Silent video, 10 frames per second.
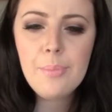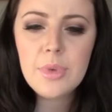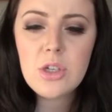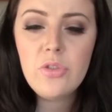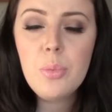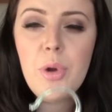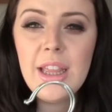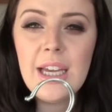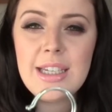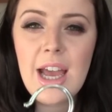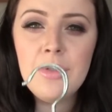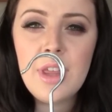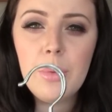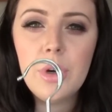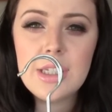So if you break that down,
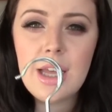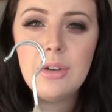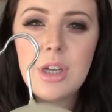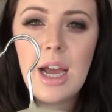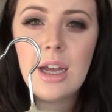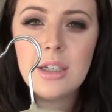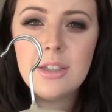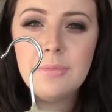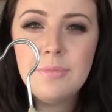that works out at